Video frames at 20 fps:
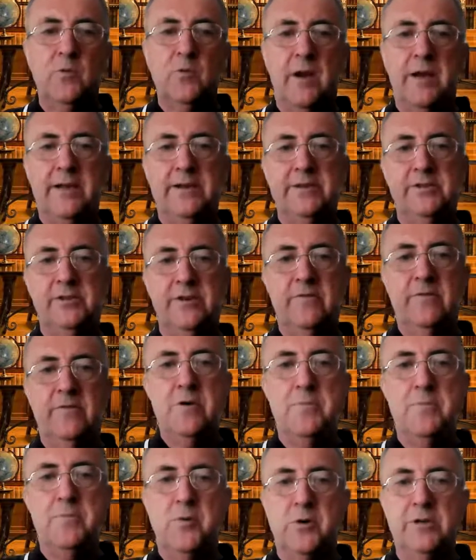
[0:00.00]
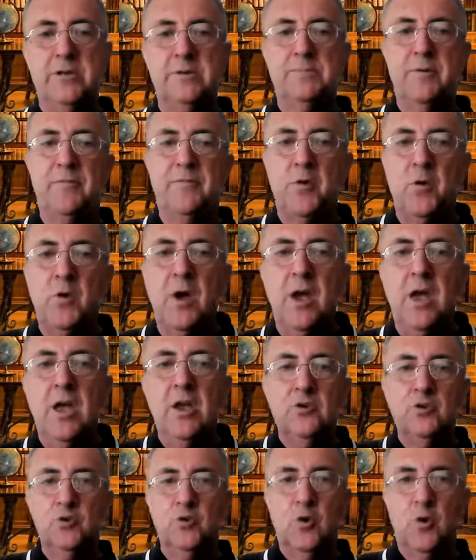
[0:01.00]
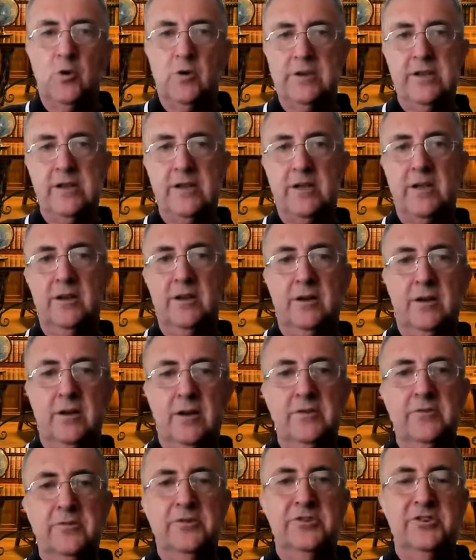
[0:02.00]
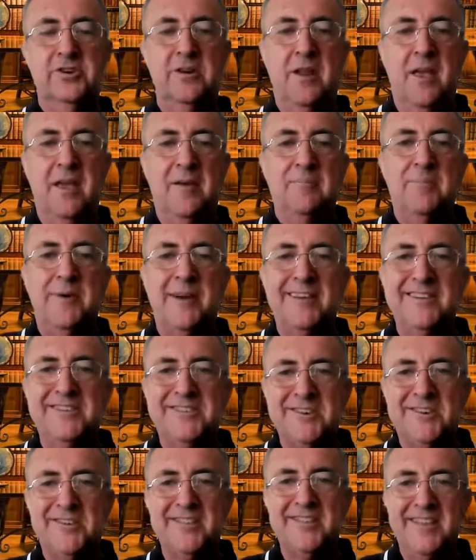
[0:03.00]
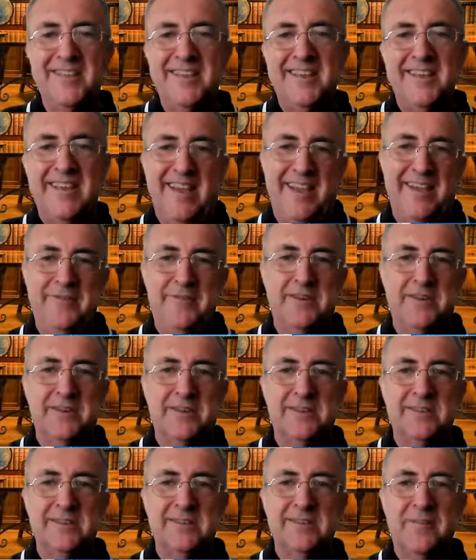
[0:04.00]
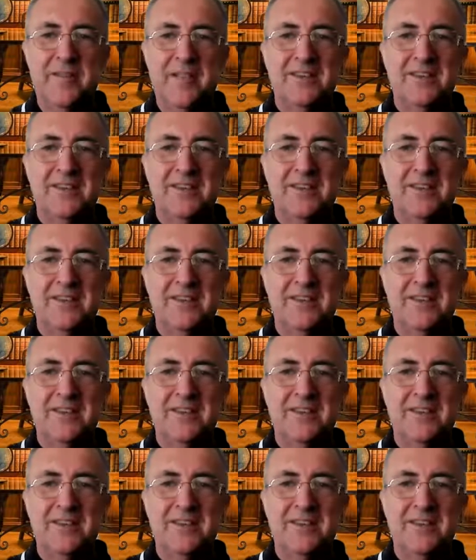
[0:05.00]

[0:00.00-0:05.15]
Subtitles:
range of viewpoints before drawing a conclusion based on the evidence.